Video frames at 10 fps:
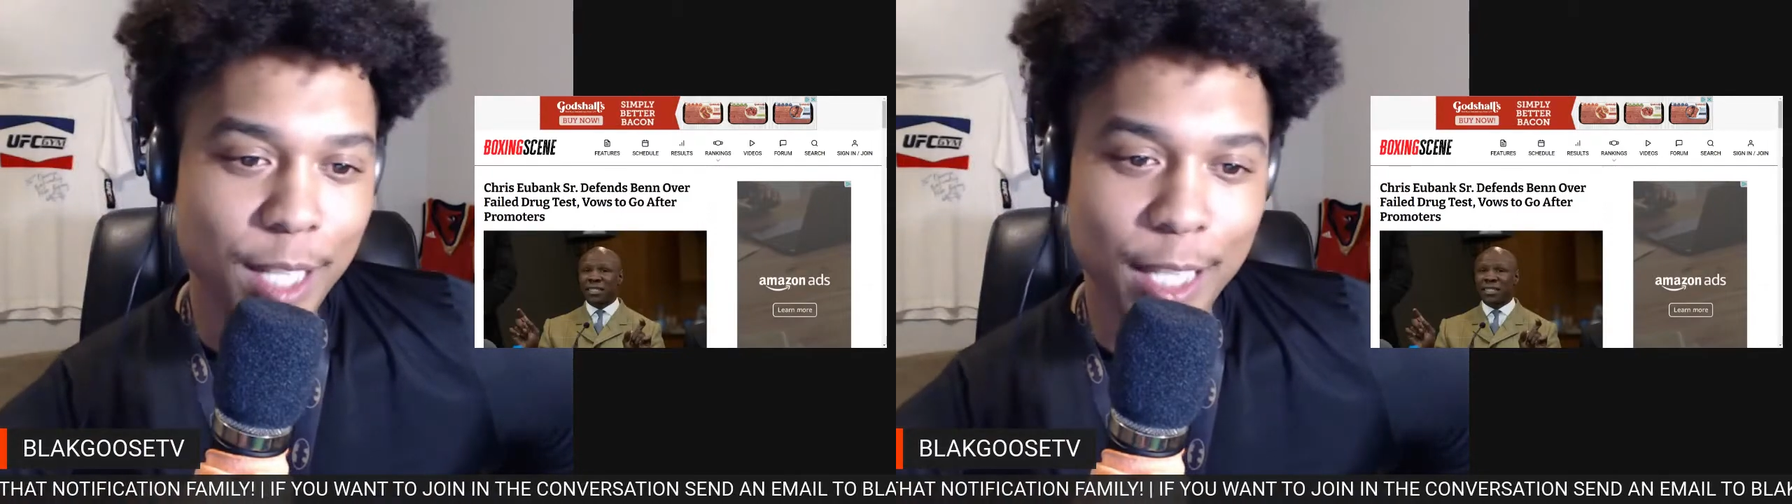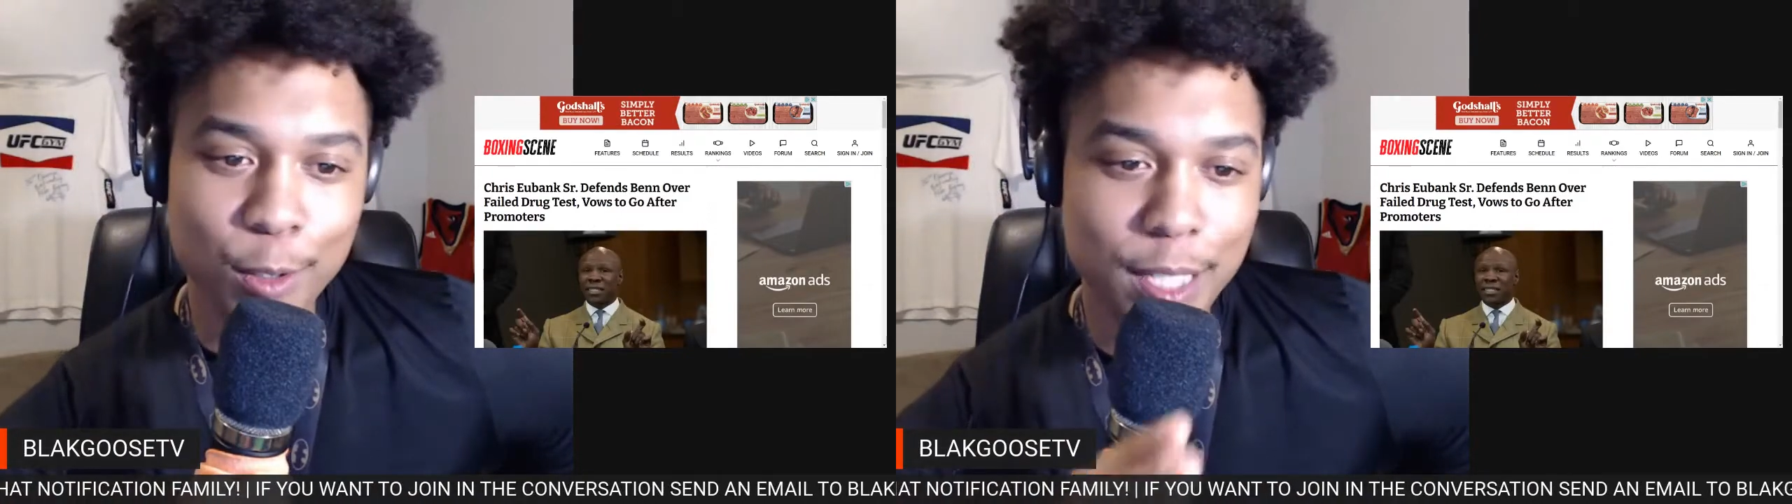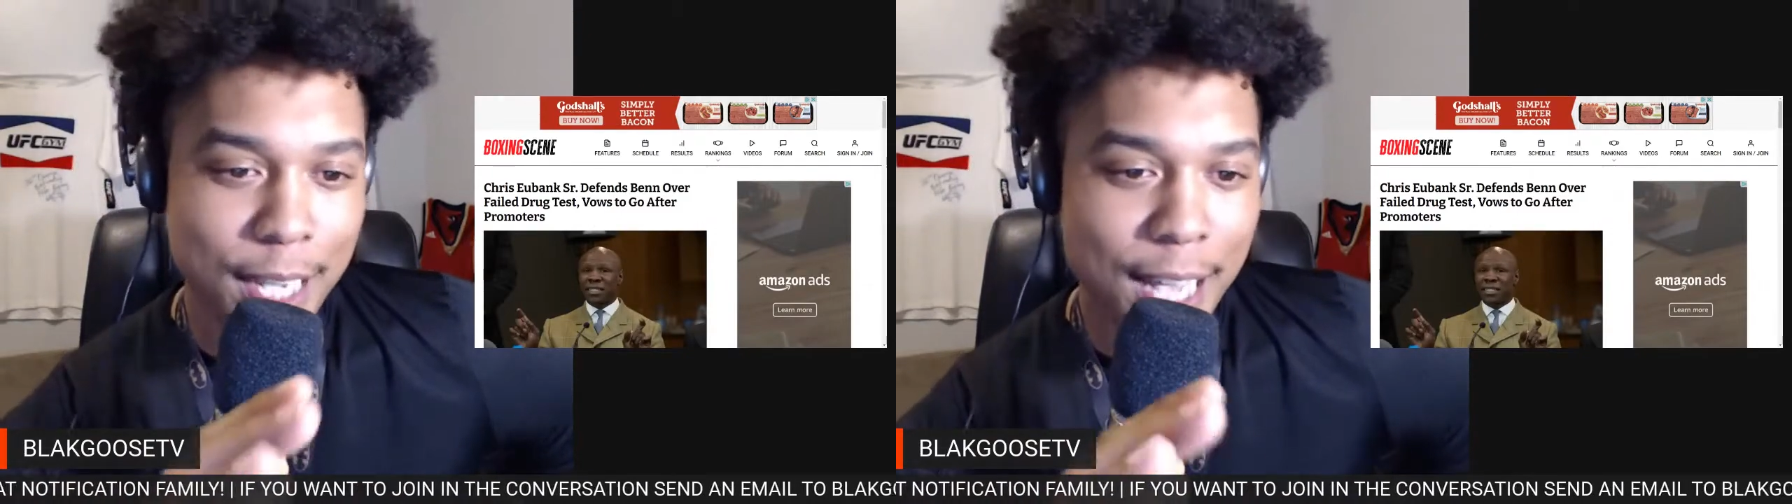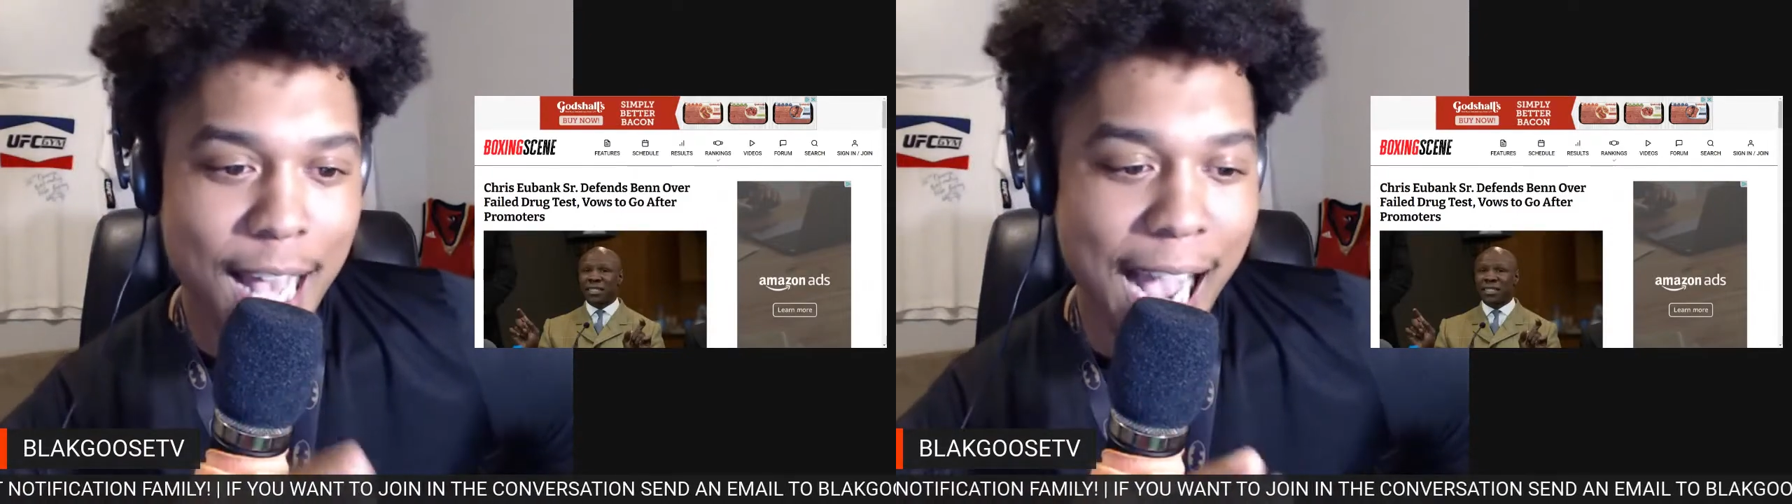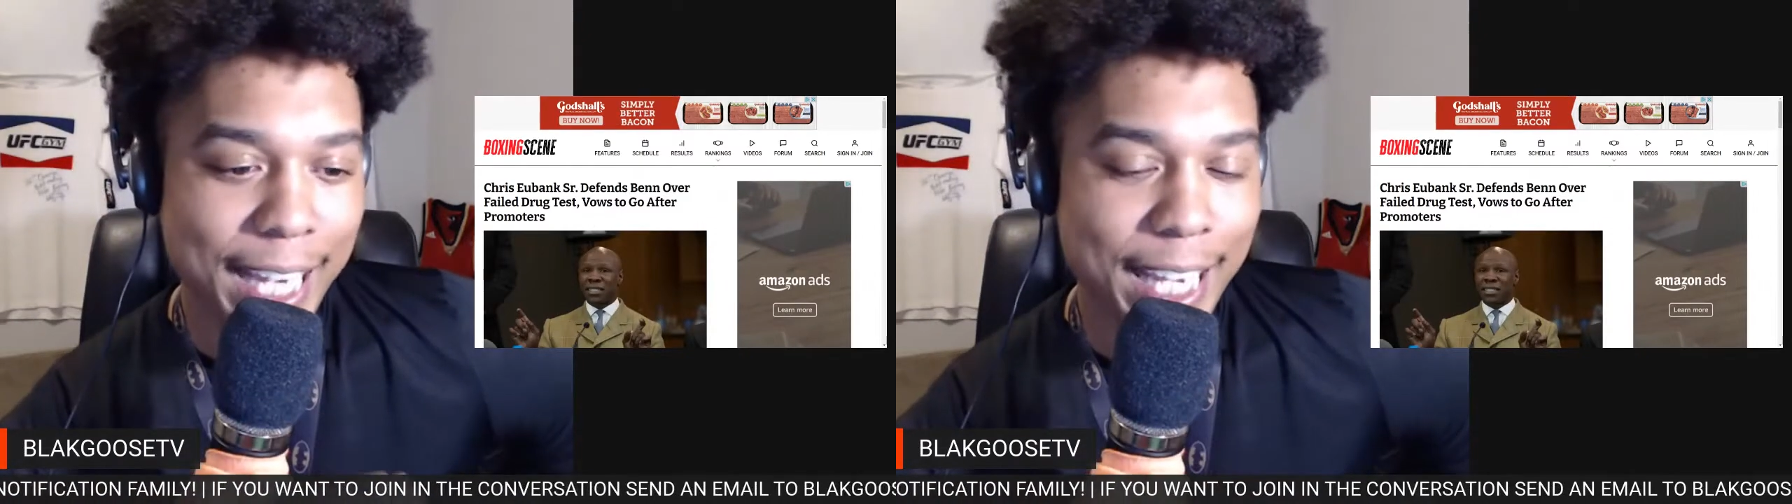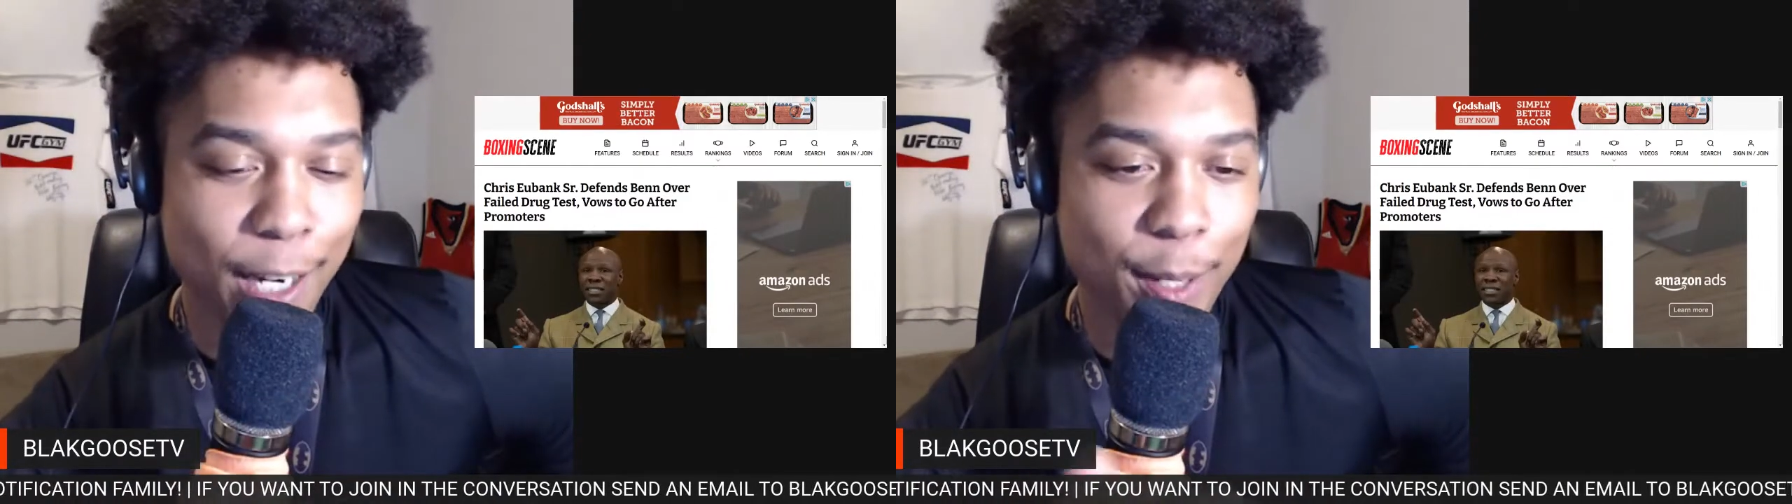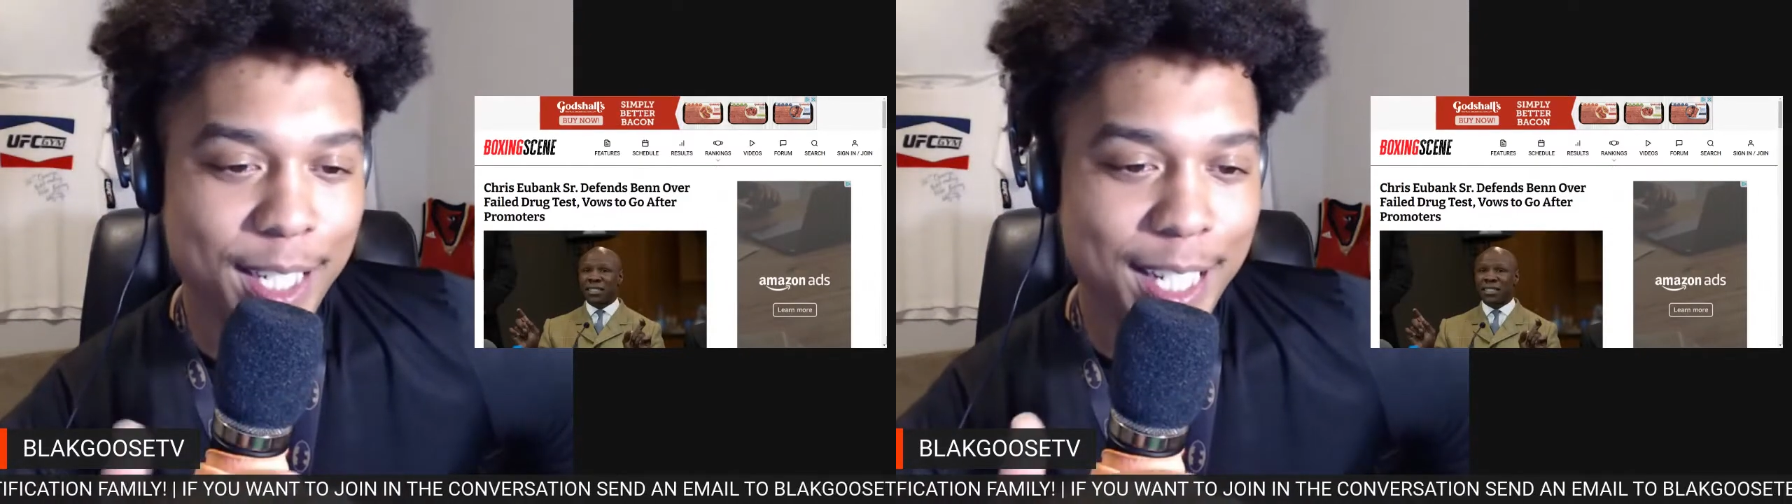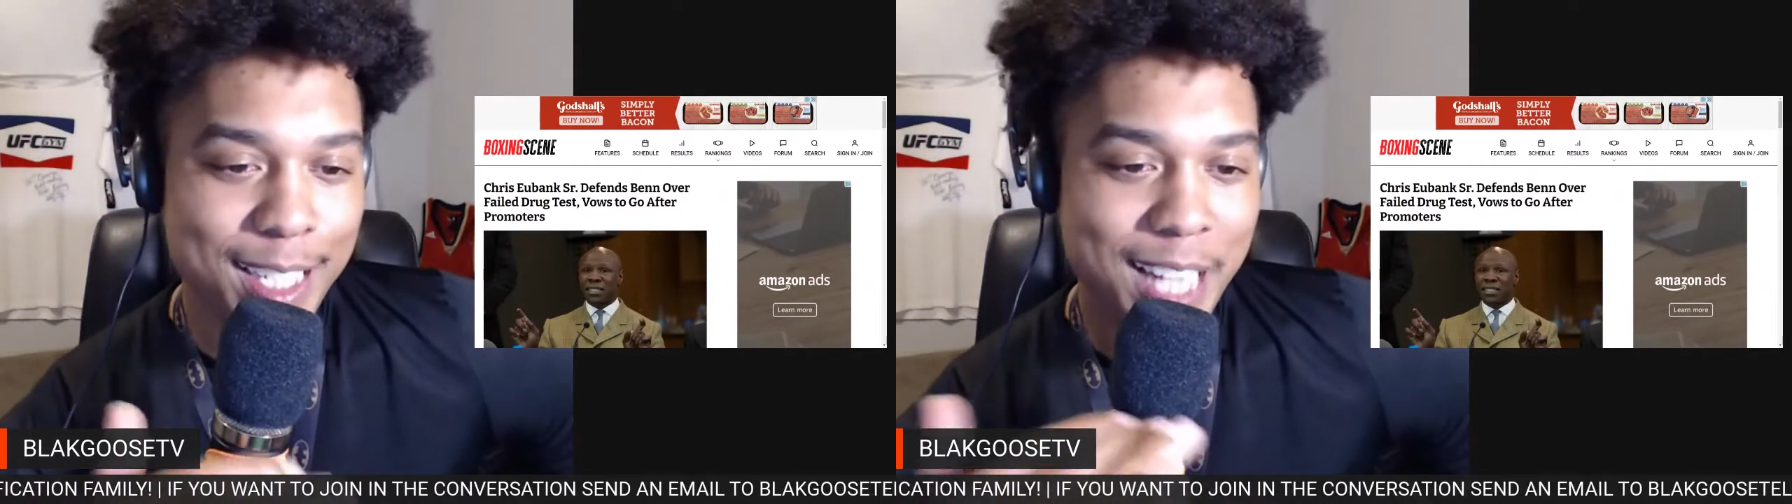Like usually, I can't read
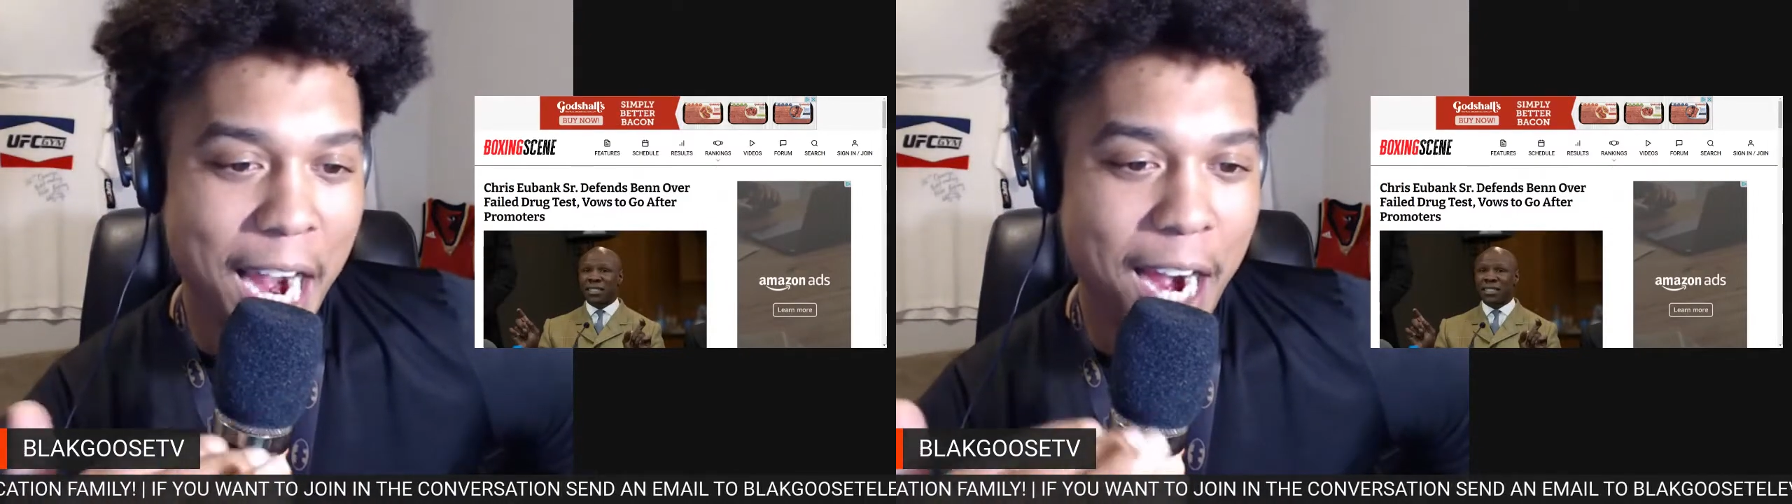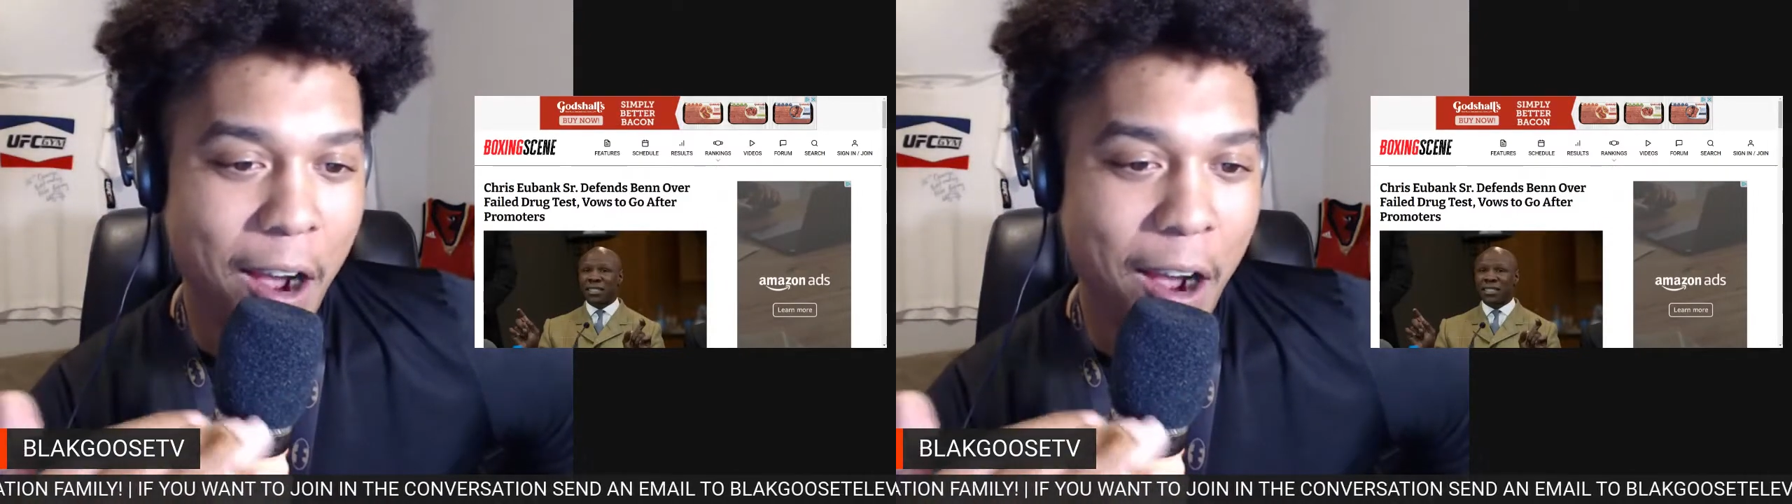an entire